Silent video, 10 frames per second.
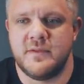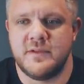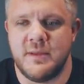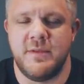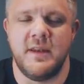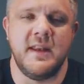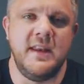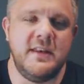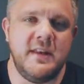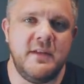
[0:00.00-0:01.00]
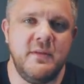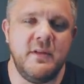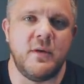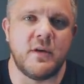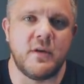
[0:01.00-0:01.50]
something I need to
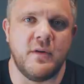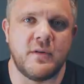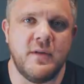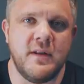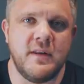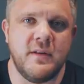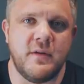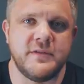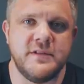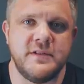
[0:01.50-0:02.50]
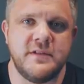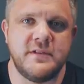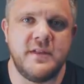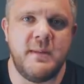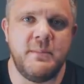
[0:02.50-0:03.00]
really work on going into the off-season
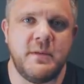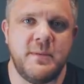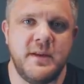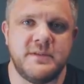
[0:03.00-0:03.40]
is the dumbbell press.